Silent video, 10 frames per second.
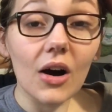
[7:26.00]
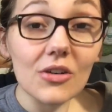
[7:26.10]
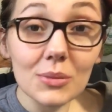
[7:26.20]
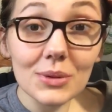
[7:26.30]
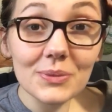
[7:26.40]

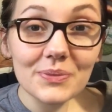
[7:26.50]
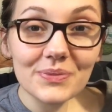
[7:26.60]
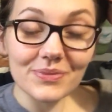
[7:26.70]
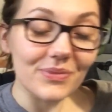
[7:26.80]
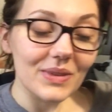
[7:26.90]
horrible.
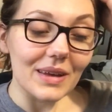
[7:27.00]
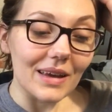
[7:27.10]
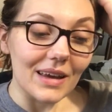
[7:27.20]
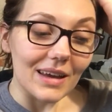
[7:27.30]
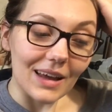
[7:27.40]

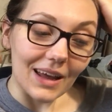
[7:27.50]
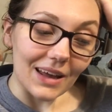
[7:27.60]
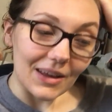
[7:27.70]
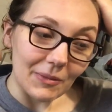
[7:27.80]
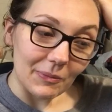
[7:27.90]

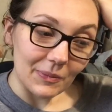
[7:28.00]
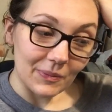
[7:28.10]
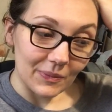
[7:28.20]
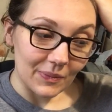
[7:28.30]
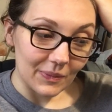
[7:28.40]

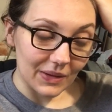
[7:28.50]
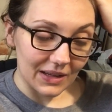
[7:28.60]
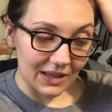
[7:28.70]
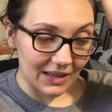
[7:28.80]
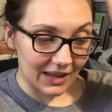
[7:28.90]
Um,
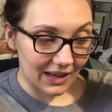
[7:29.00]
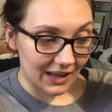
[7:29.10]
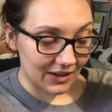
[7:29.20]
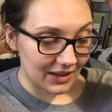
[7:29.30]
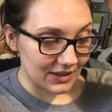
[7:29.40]
and yeah,
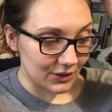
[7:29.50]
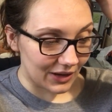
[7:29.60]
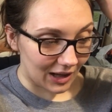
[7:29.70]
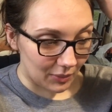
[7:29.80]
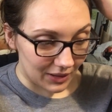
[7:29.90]
I know I need to
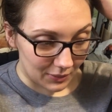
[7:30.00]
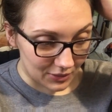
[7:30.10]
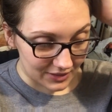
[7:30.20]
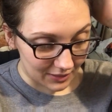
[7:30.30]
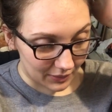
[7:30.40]
call out a plumber
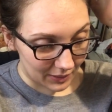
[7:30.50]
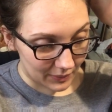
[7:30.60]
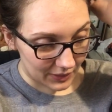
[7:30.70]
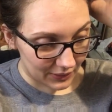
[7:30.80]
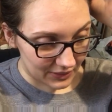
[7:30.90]
or something,
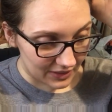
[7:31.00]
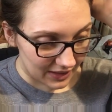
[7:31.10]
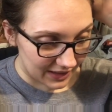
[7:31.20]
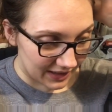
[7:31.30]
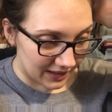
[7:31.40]
but also
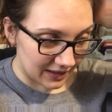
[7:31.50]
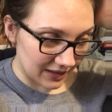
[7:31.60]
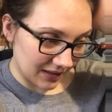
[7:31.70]
like,